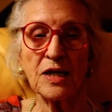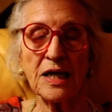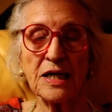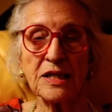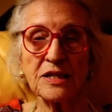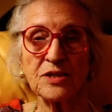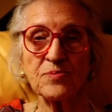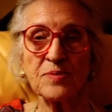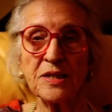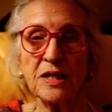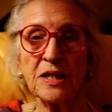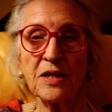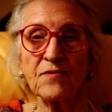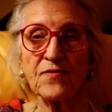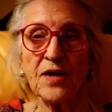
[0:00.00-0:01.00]
asked
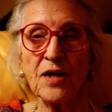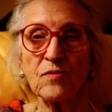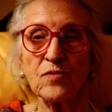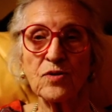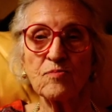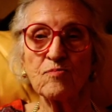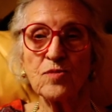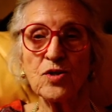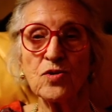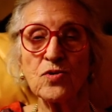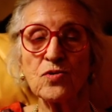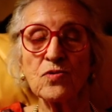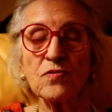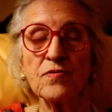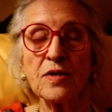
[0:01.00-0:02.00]
me if I would
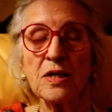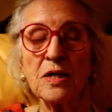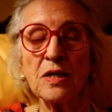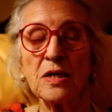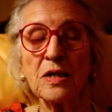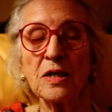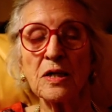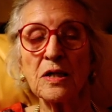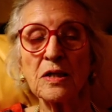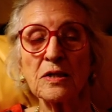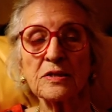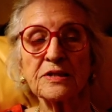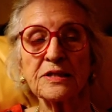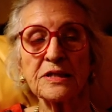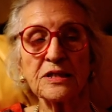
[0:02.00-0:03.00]
move
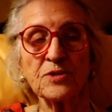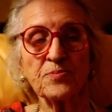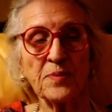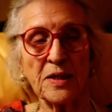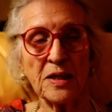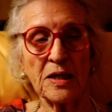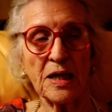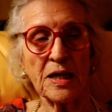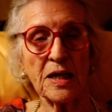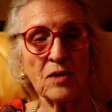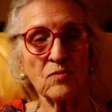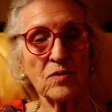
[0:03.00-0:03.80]
his display lot.